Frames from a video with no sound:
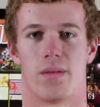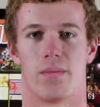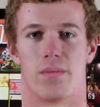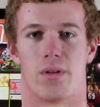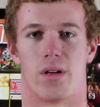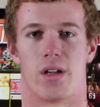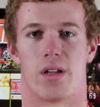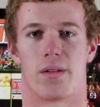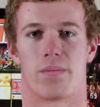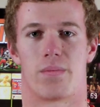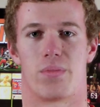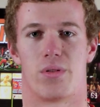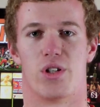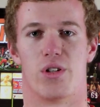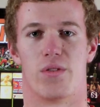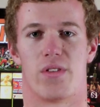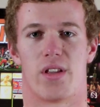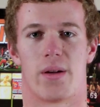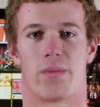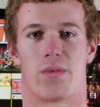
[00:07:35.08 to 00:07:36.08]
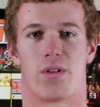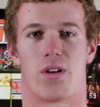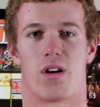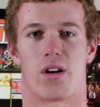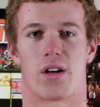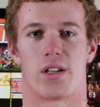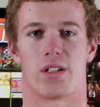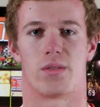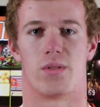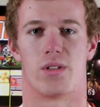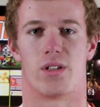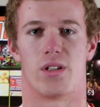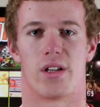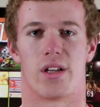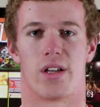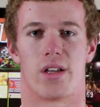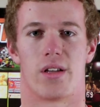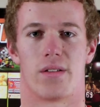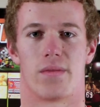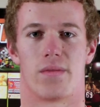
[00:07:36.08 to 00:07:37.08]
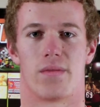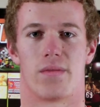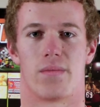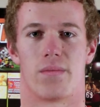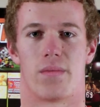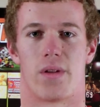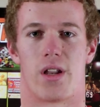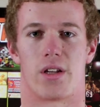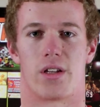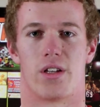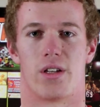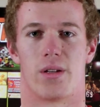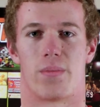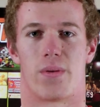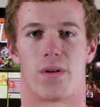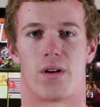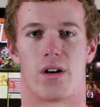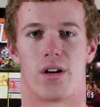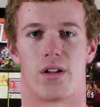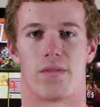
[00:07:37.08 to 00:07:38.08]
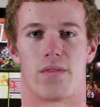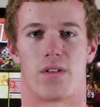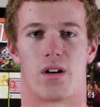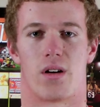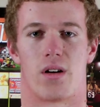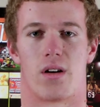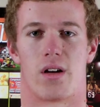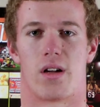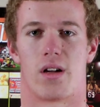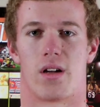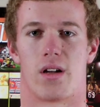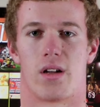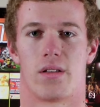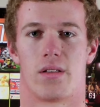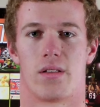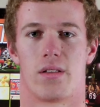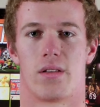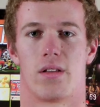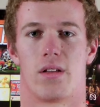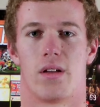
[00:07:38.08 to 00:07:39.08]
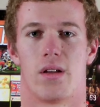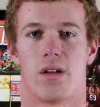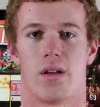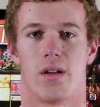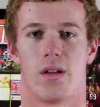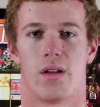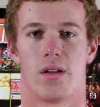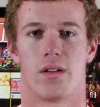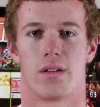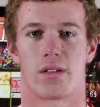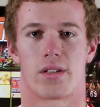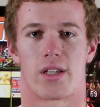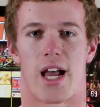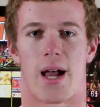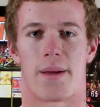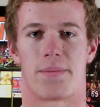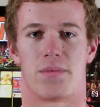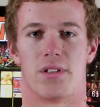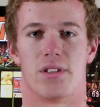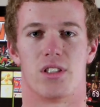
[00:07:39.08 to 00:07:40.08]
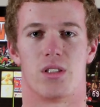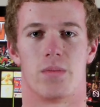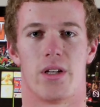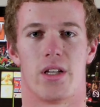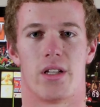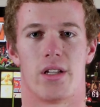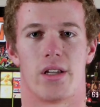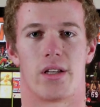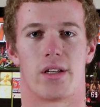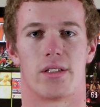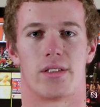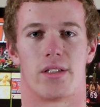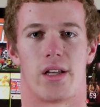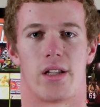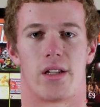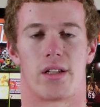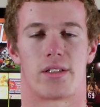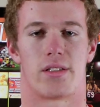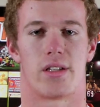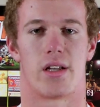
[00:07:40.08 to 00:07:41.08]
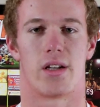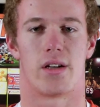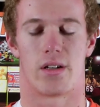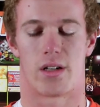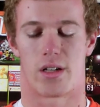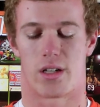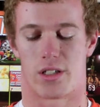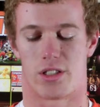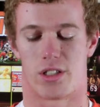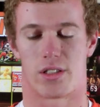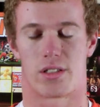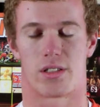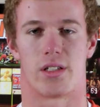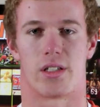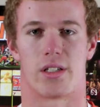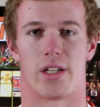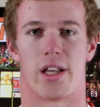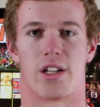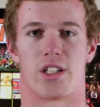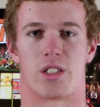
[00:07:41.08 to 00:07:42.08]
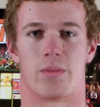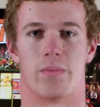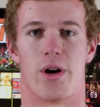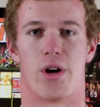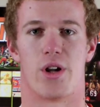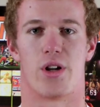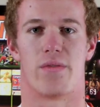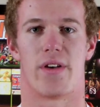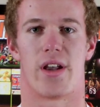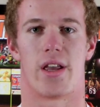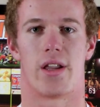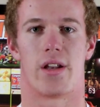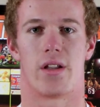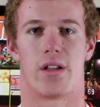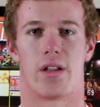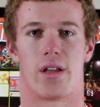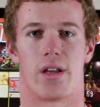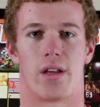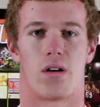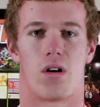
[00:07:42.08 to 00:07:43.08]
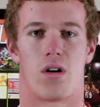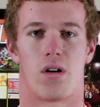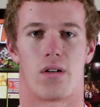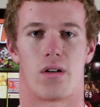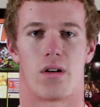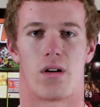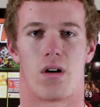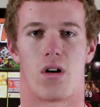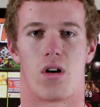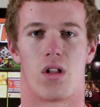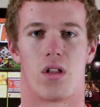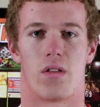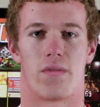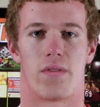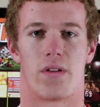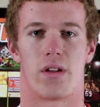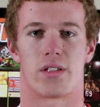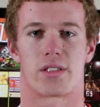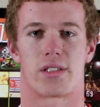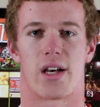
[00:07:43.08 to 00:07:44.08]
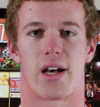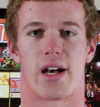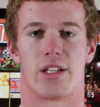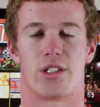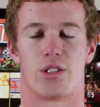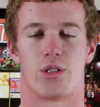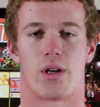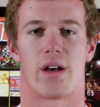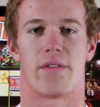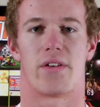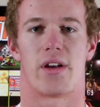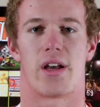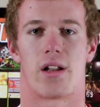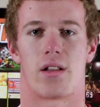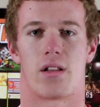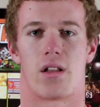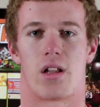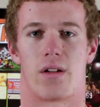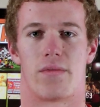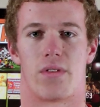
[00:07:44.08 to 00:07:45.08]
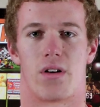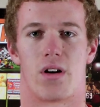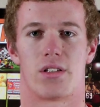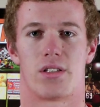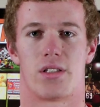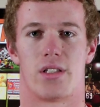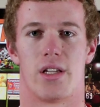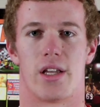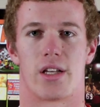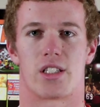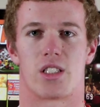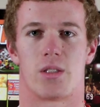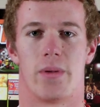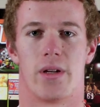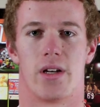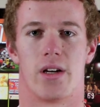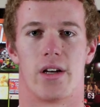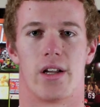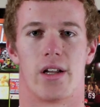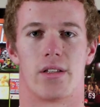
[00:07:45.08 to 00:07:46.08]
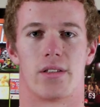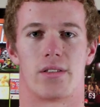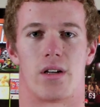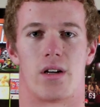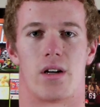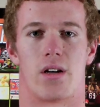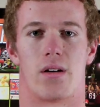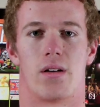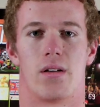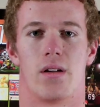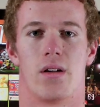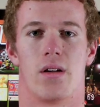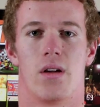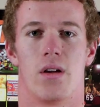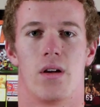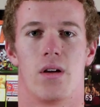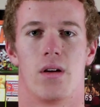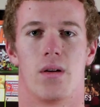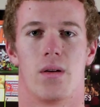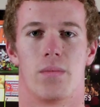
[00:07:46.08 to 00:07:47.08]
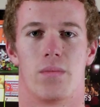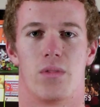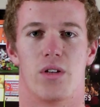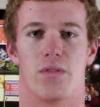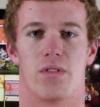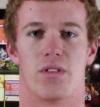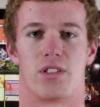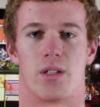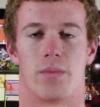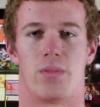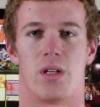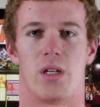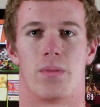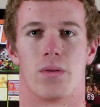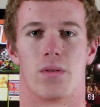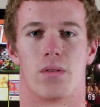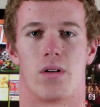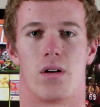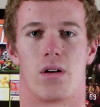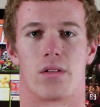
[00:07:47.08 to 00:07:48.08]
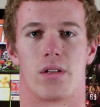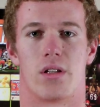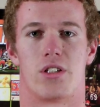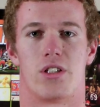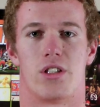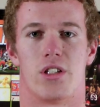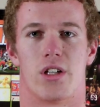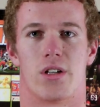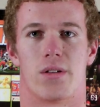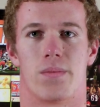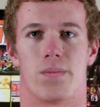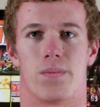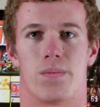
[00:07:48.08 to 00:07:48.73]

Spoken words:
But Prove Them Wrong has really been a good part of our captains meetings and etc., just to get us motivated. And all of us guys who haven't had a lot of varsity experience are proving some people wrong this year.